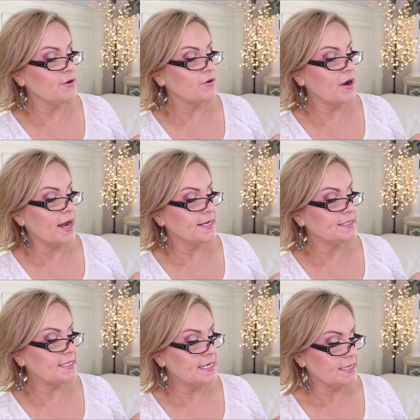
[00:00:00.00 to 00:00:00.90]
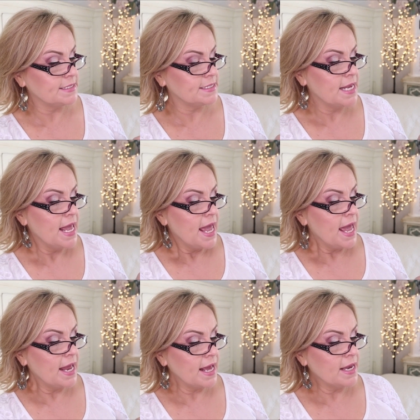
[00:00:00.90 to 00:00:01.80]
Under Eye Tint.
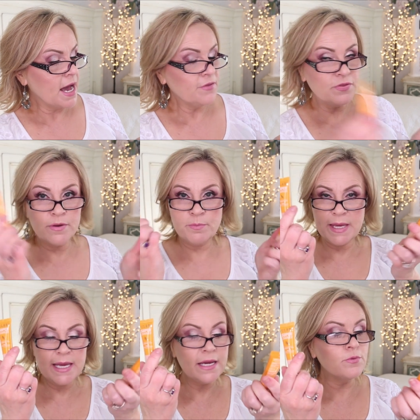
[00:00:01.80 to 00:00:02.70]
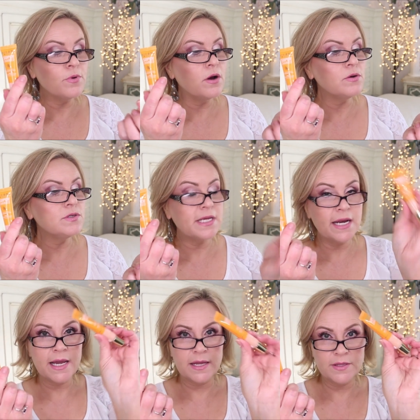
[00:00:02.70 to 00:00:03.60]
And I got the pink rose
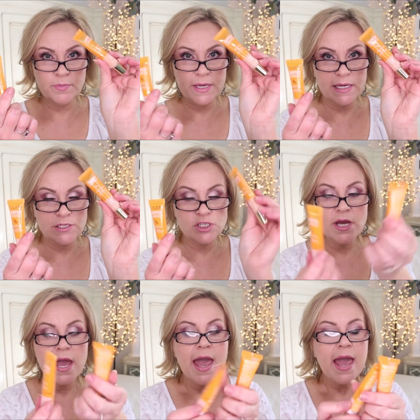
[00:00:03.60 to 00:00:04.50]
and I got the peach.